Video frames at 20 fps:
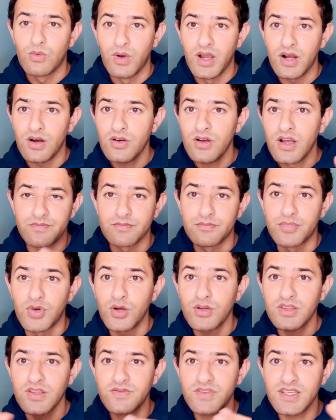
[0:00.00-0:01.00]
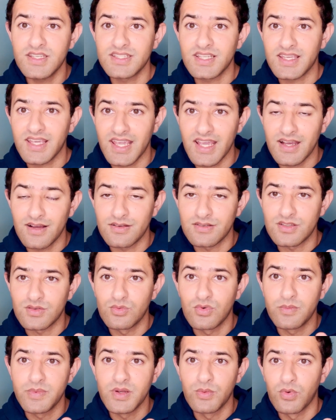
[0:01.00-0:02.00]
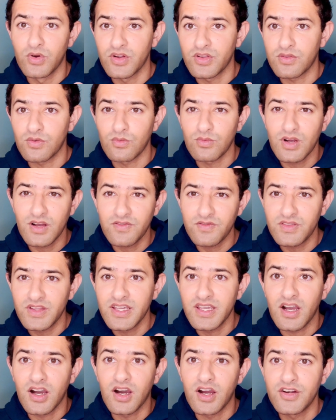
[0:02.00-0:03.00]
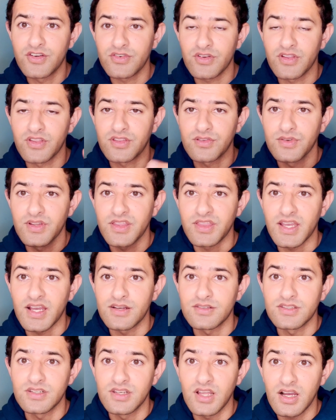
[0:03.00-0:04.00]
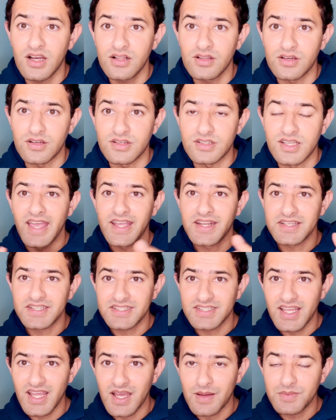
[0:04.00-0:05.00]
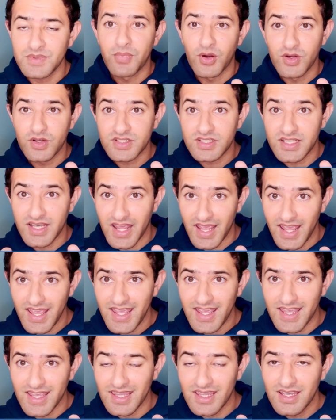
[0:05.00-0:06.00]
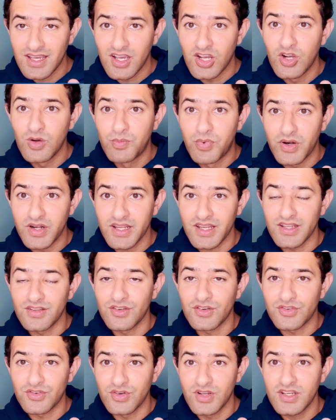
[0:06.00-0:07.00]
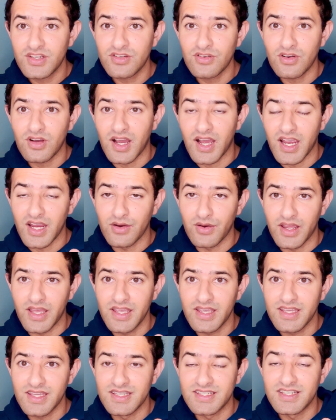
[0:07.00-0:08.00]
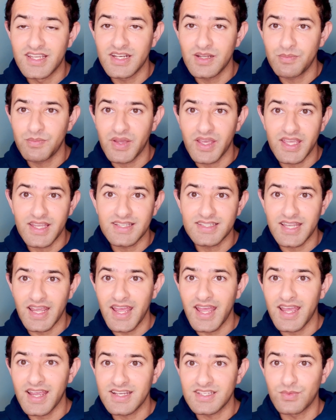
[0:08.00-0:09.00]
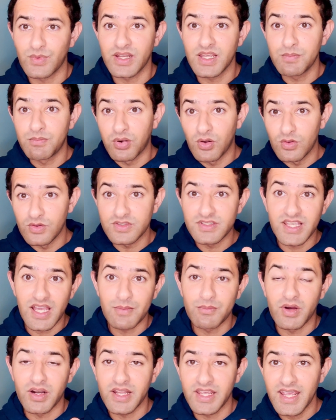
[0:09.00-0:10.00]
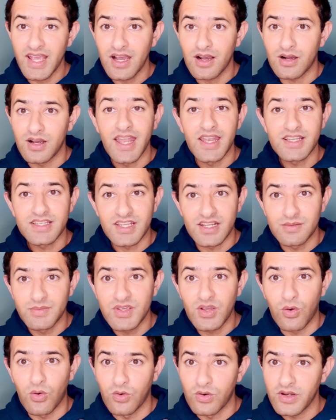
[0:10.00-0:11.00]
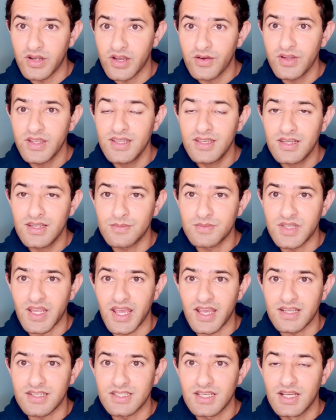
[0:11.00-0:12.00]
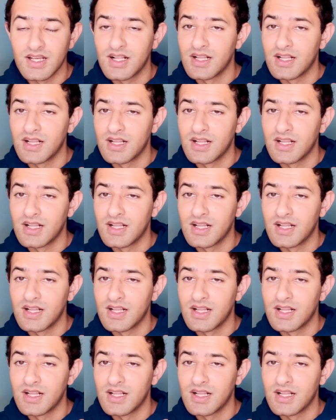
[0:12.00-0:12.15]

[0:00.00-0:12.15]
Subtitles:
Well, both of these accounts will be worth roughly $103,000, except person A, who put it in their traditional IRA, is going to pay tax when he pulls that money out, and it's going to be ordinary income tax.